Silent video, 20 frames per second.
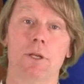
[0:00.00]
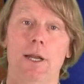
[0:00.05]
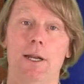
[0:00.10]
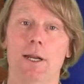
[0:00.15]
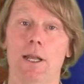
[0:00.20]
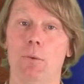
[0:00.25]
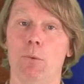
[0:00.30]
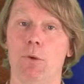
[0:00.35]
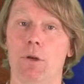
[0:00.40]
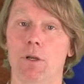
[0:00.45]

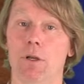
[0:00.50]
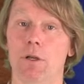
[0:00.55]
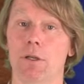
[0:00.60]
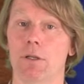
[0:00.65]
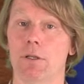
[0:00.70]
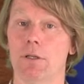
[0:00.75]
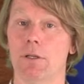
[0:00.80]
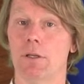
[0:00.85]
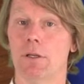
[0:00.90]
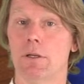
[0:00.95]
And I will
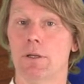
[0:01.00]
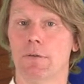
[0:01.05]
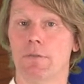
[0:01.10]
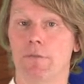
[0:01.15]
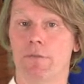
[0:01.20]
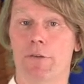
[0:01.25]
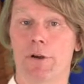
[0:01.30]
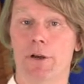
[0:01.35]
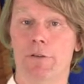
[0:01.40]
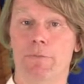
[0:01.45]

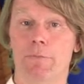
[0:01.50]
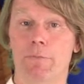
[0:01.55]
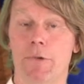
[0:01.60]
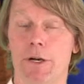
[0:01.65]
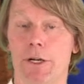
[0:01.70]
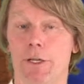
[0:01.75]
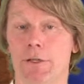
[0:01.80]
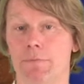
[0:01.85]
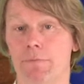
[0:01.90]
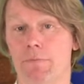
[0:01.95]
very,
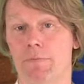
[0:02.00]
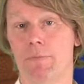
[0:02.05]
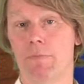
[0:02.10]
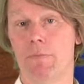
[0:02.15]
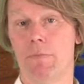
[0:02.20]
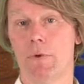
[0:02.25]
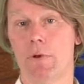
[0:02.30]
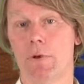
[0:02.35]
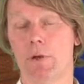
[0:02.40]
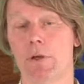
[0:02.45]
very
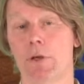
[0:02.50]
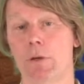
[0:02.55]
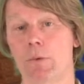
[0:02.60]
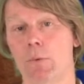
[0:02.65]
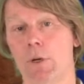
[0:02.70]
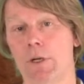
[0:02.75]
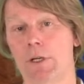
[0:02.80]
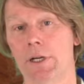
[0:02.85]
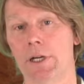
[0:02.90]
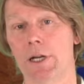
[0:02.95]

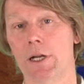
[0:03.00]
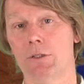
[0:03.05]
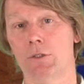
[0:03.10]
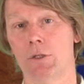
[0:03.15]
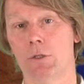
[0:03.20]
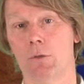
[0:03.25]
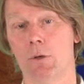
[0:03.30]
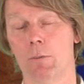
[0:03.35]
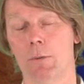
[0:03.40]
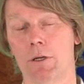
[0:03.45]
quickly now
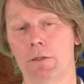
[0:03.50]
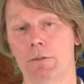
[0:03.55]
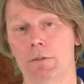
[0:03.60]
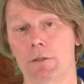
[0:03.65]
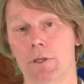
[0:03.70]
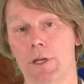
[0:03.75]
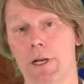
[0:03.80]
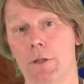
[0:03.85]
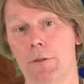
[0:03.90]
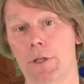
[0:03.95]
talk about
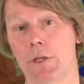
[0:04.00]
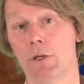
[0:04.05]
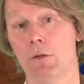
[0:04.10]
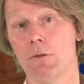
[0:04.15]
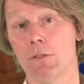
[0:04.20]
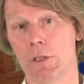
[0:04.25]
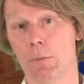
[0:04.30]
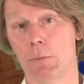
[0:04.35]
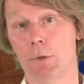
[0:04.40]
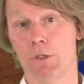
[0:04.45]
another
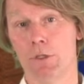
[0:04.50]
concept